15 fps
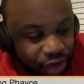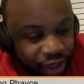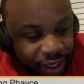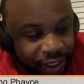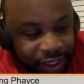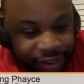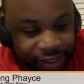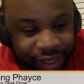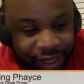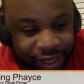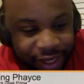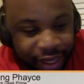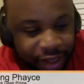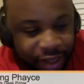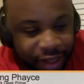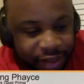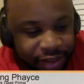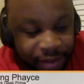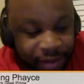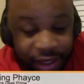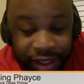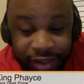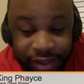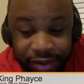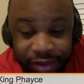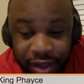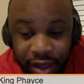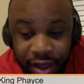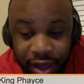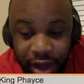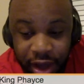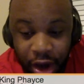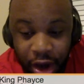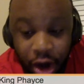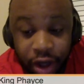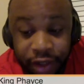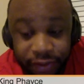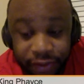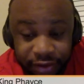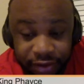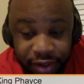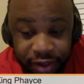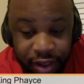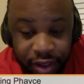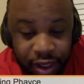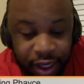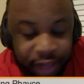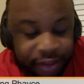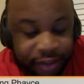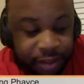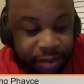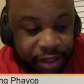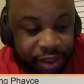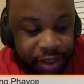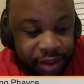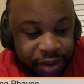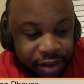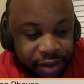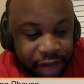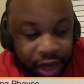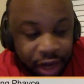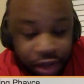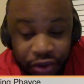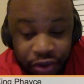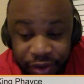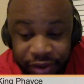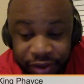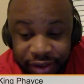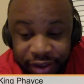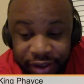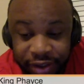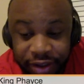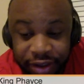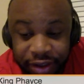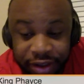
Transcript: Like, it's like some of these artists and some of these cartoonists, they're